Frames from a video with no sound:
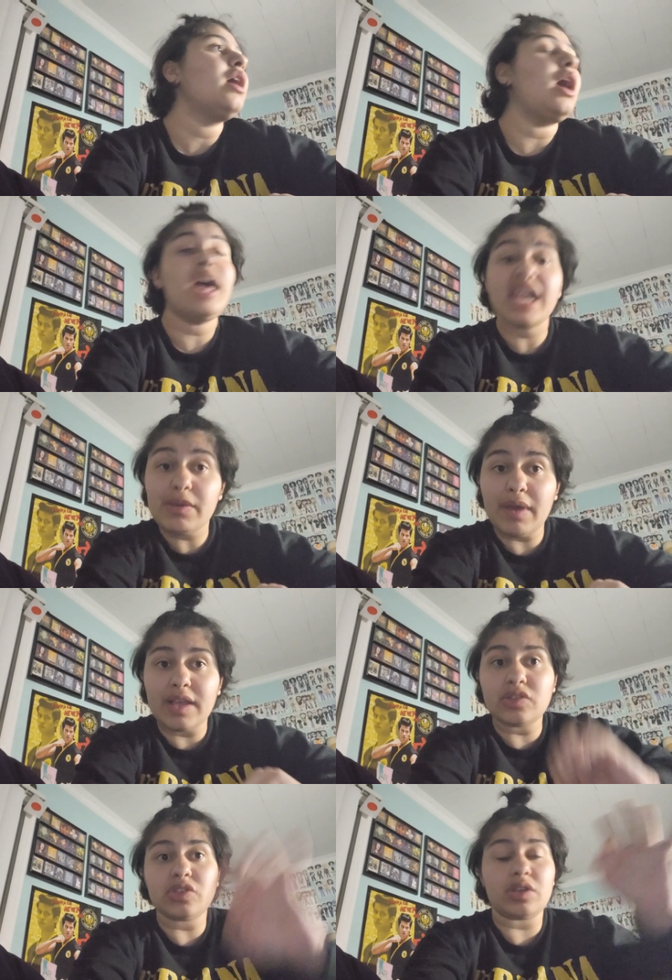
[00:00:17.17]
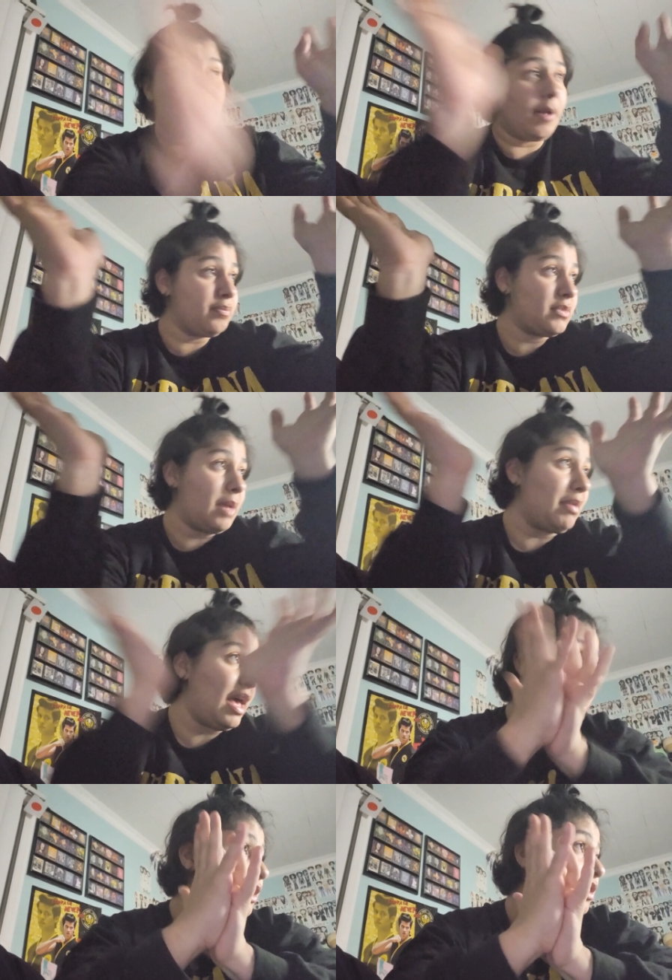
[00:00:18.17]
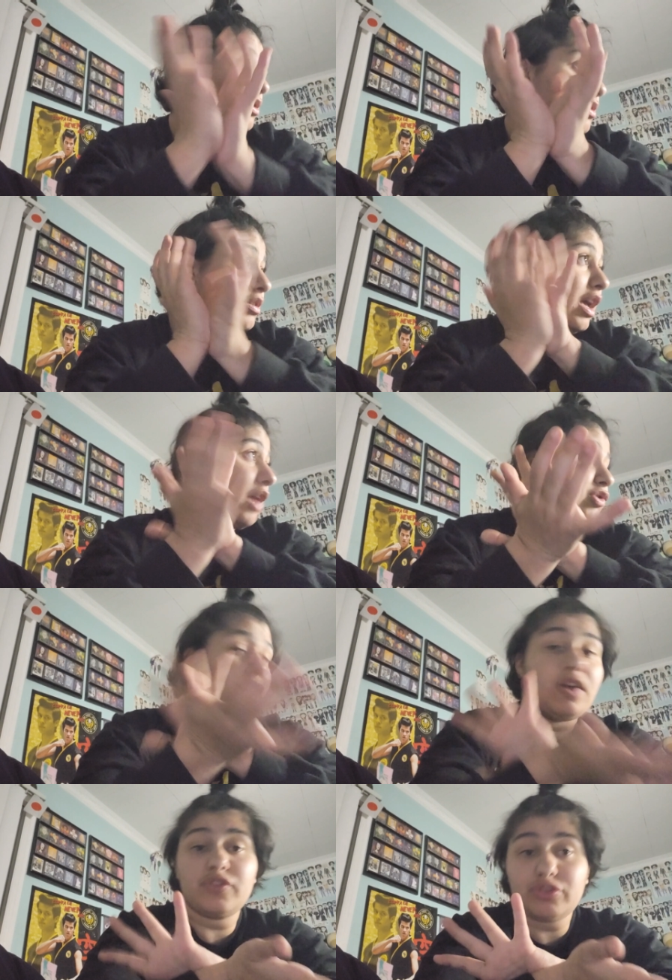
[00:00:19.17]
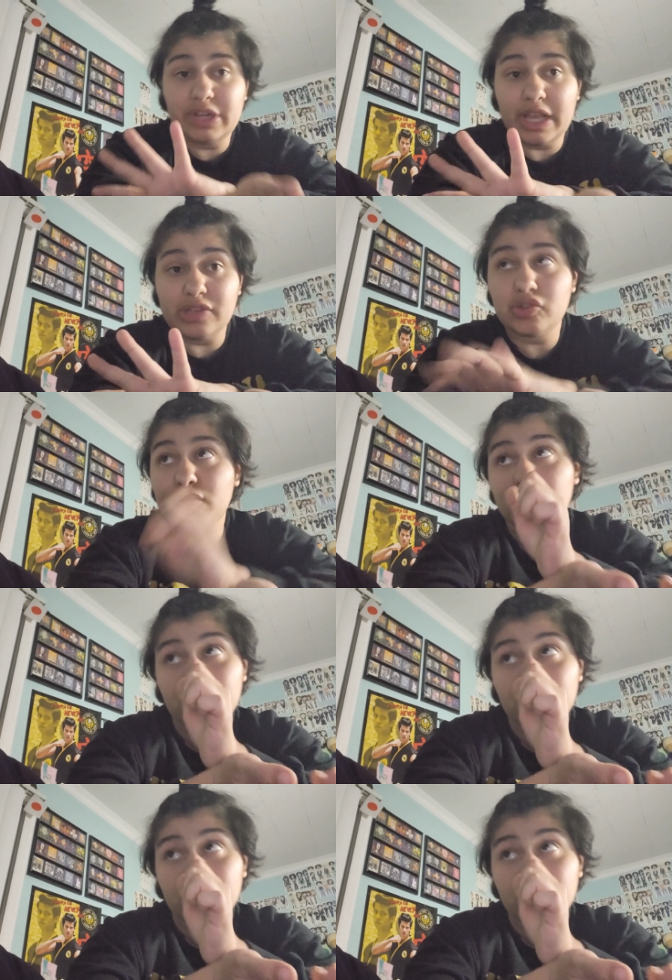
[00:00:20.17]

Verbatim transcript: Uh, anyways, um, I'm back. I was gone for three days.